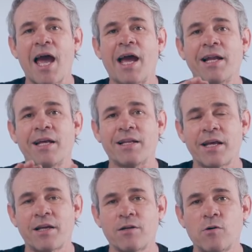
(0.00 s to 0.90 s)
and then
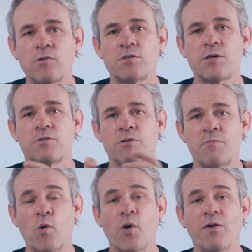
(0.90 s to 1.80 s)
they can also
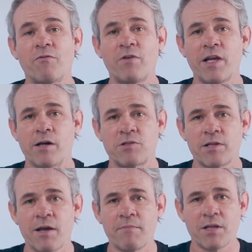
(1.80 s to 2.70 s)
support video. So
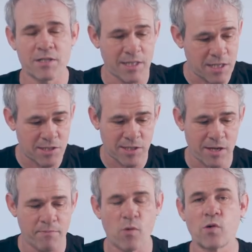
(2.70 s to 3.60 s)
that means these
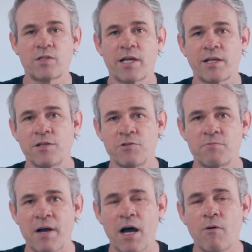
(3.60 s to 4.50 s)
same ports, I can use
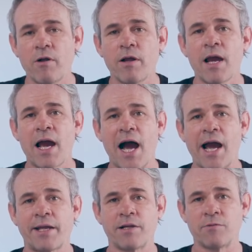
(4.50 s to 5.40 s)
power,
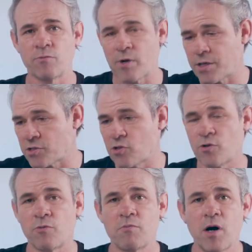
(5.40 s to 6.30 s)
I can run
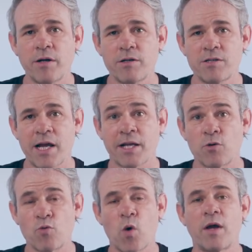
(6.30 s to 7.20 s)
external monitors, I
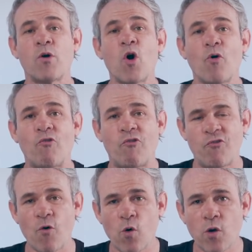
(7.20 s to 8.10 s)
can run
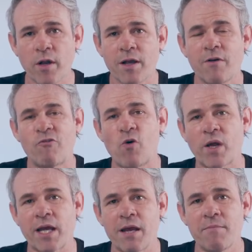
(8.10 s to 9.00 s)
four
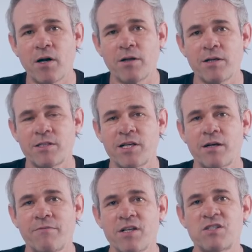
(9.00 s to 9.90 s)
4K monitors
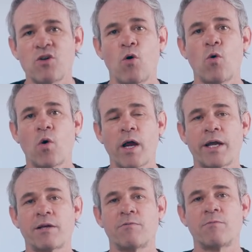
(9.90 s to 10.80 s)
out of this, or I
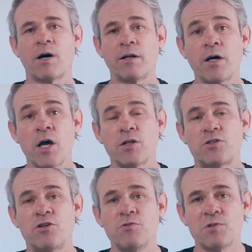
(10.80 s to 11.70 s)
can run
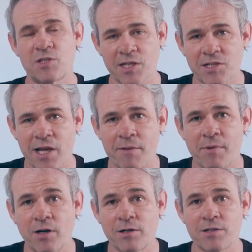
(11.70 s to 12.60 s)
two 6K
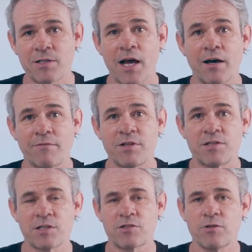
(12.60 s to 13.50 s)
monitors out of
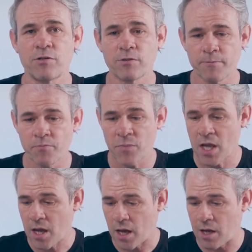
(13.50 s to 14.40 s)
this external,
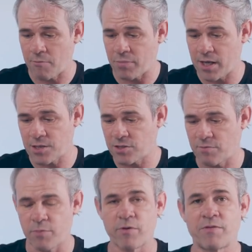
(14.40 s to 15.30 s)
um, plus
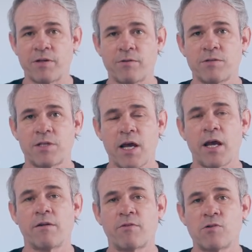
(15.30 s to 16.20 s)
peripherals,
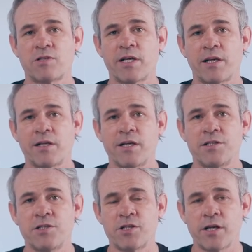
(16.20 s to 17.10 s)
and of course they can
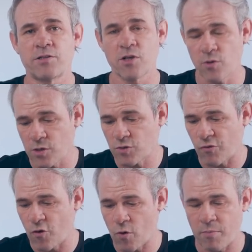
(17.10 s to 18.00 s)
daisy chain. So those
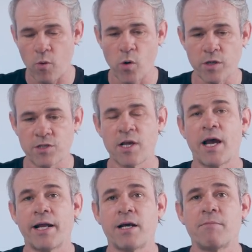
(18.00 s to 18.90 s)
four ports
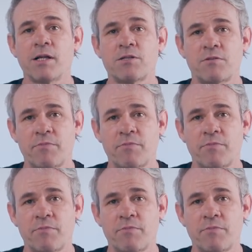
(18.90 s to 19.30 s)
enable us